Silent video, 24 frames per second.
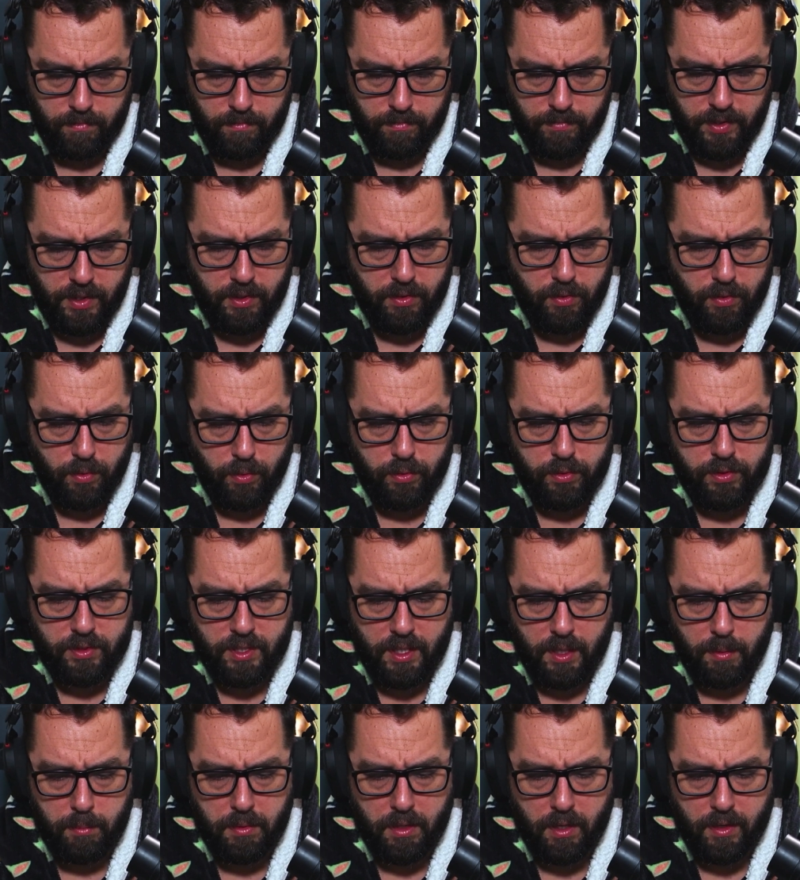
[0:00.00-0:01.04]
It threw
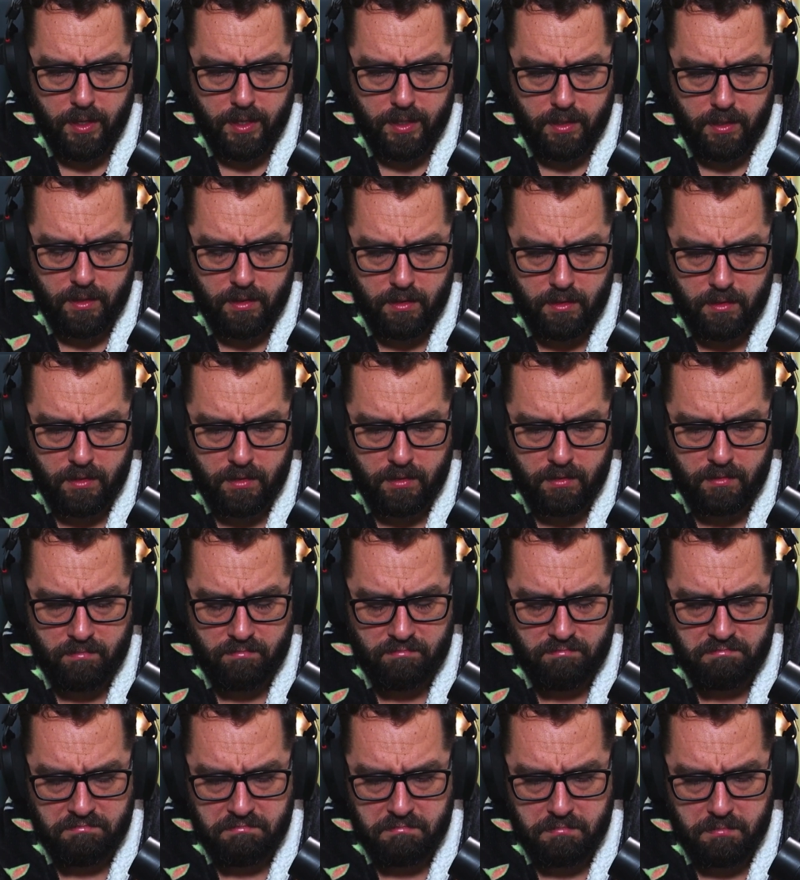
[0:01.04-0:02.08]
some light,
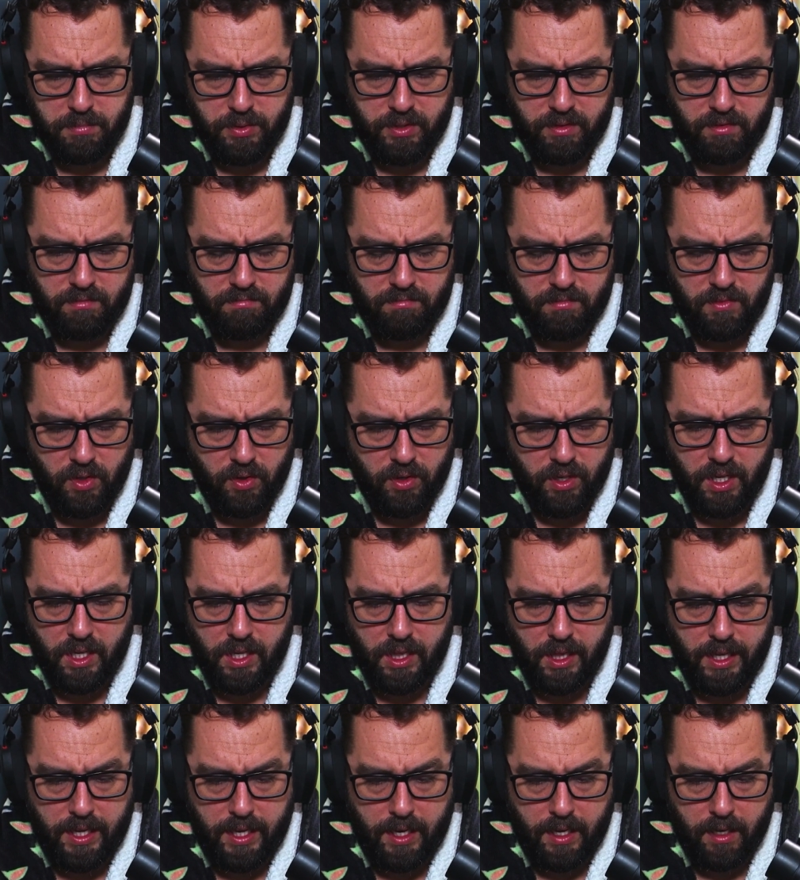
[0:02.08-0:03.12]
but not a
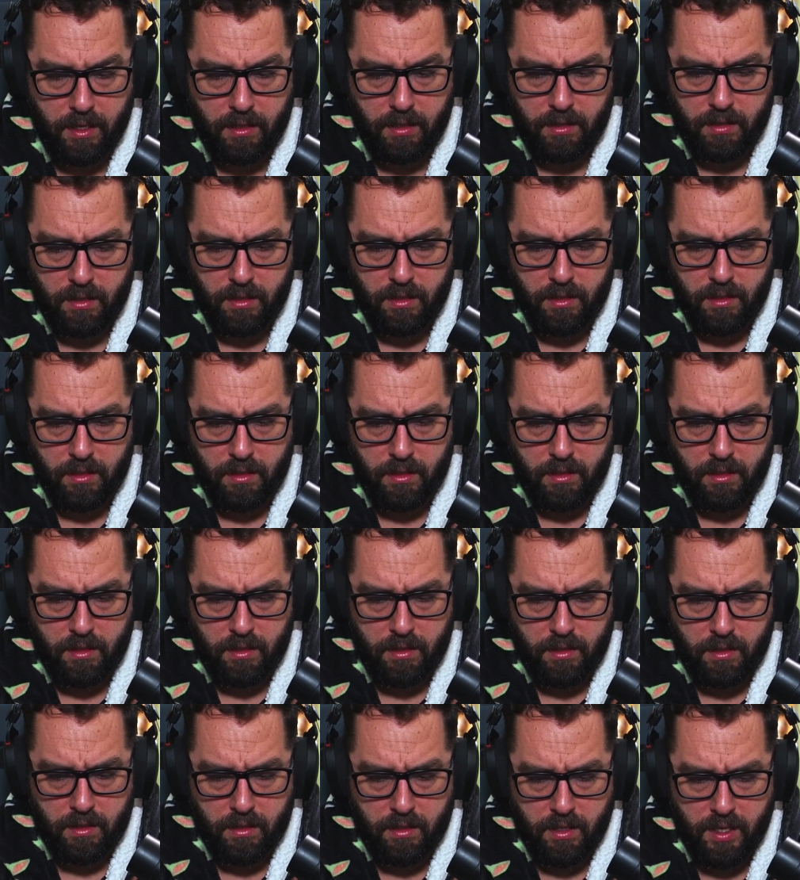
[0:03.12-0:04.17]
glare,
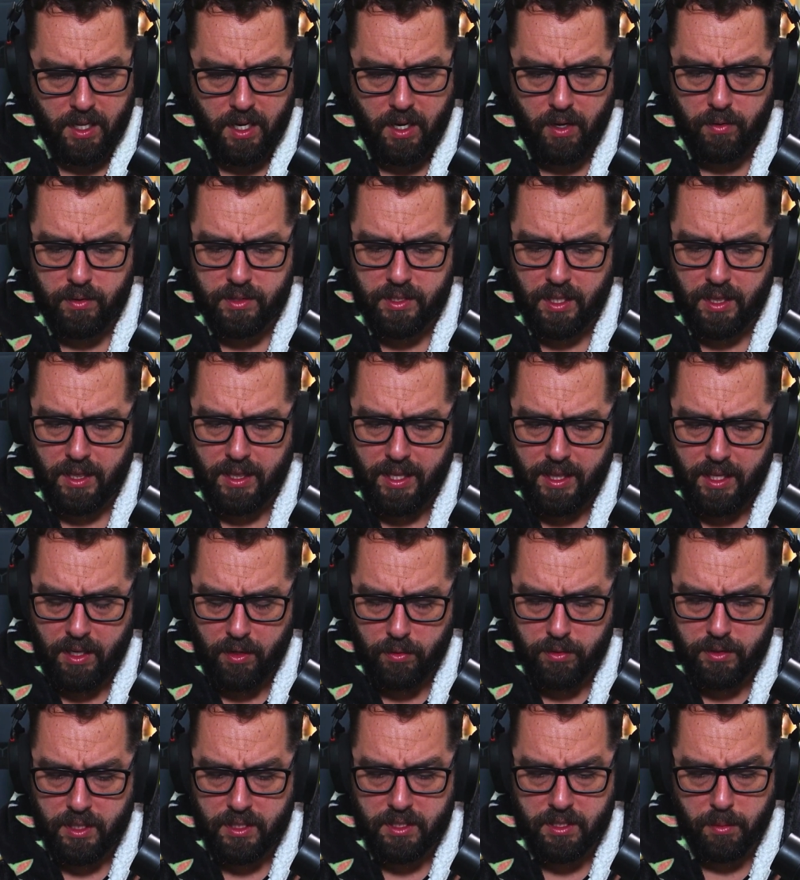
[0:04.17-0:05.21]
and I was a little
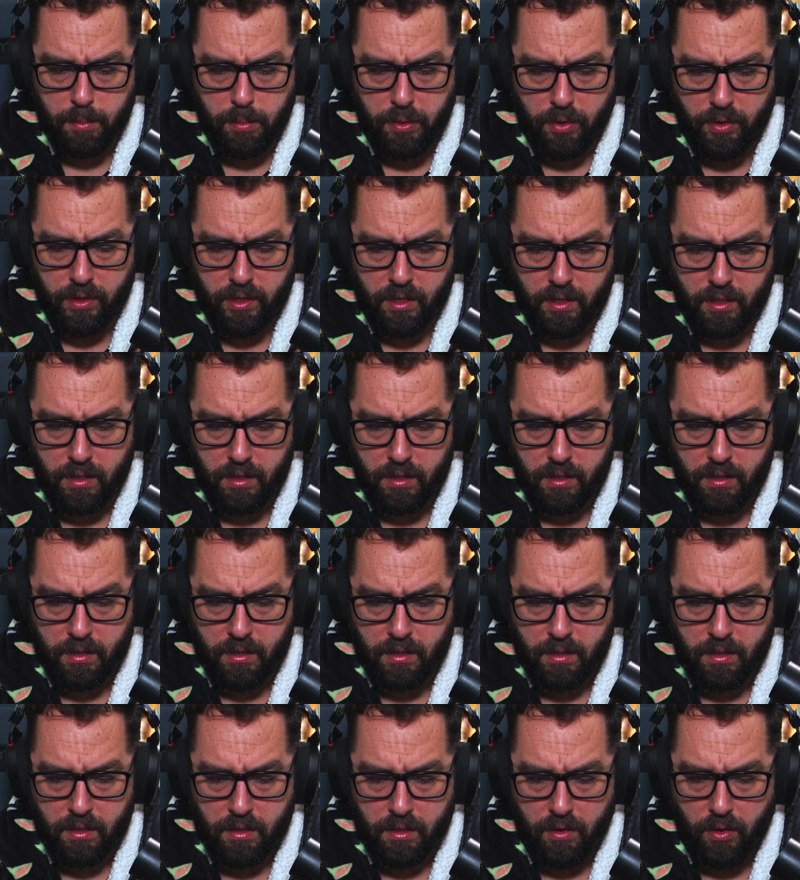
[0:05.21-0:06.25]
disappointed,
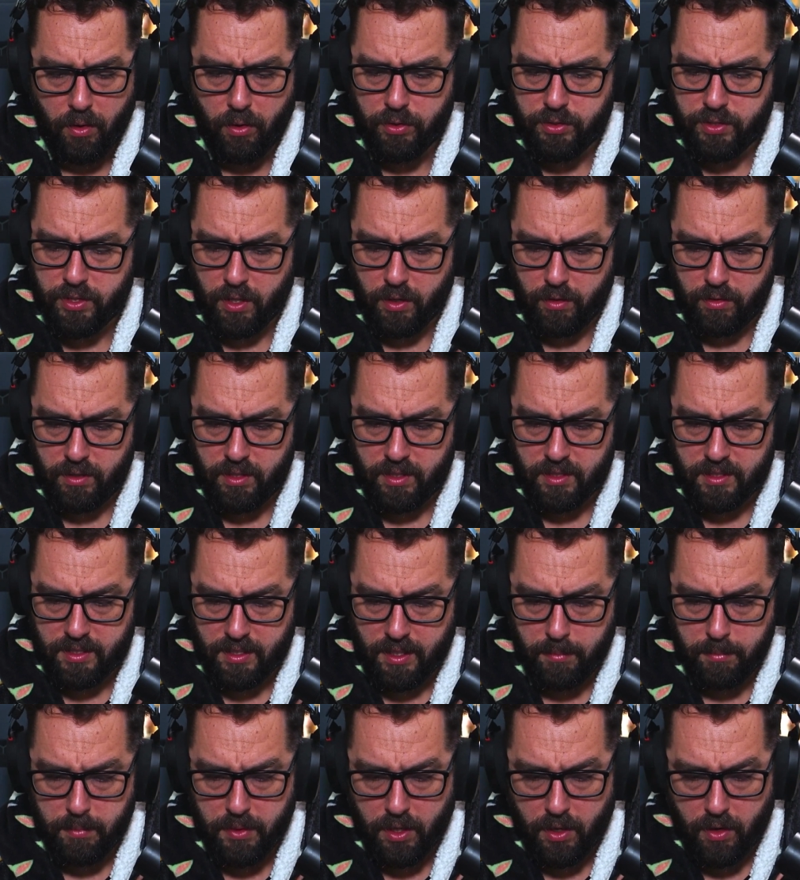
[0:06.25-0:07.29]
also to
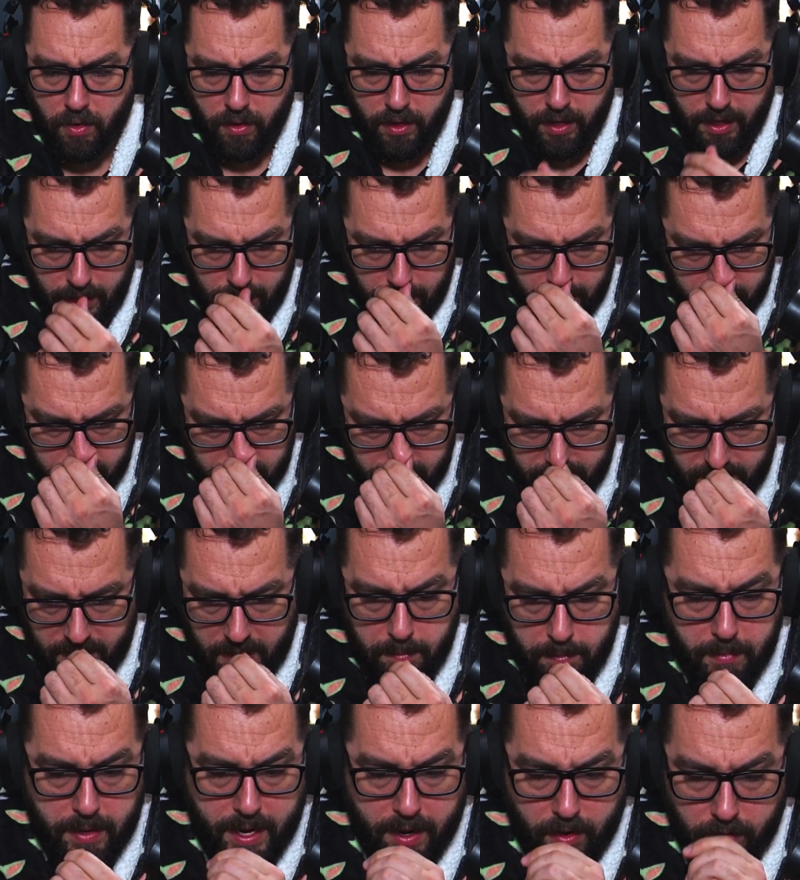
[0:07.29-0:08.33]
some degree
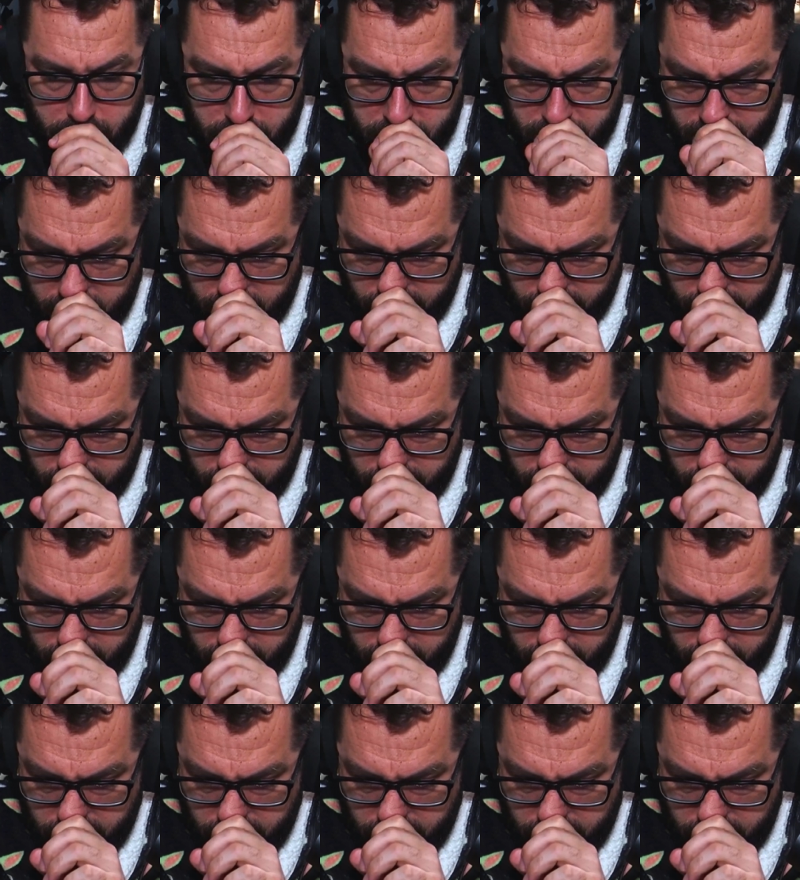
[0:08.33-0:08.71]
embarrassed.